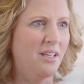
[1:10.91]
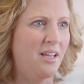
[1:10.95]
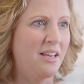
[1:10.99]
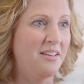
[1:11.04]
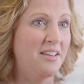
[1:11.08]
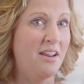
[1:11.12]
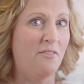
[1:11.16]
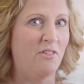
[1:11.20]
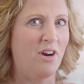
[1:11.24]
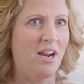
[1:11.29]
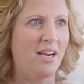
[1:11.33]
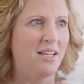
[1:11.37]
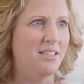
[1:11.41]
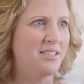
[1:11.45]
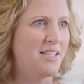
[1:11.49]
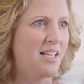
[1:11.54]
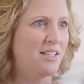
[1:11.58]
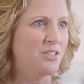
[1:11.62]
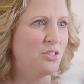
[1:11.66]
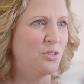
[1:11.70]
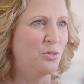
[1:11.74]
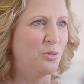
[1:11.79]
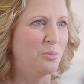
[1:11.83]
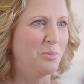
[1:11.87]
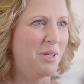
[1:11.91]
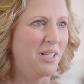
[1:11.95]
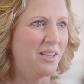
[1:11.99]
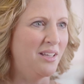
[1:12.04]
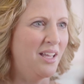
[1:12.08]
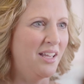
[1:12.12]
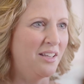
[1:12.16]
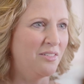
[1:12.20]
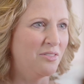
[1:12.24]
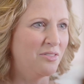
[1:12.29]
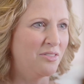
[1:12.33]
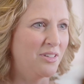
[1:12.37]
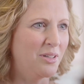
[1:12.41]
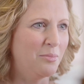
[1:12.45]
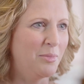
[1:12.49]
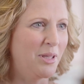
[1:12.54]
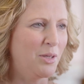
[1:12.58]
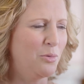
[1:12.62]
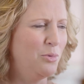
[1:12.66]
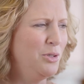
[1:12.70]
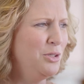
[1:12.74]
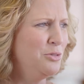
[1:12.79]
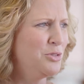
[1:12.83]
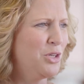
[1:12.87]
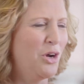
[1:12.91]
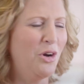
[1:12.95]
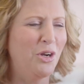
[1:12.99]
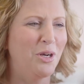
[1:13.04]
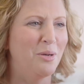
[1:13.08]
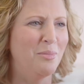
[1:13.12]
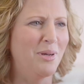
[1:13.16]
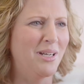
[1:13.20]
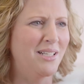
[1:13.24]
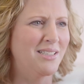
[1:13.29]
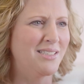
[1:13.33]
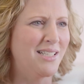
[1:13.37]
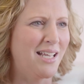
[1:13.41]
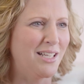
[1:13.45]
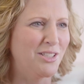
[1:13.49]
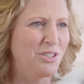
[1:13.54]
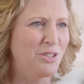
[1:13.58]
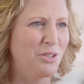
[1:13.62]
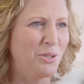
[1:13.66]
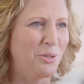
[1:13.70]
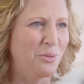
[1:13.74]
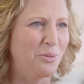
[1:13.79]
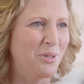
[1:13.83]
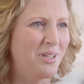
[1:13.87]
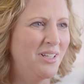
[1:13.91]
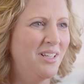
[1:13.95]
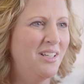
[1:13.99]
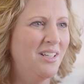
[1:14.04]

I never had a tattoo in my life. And I'm like, what are you talking about a tattoo?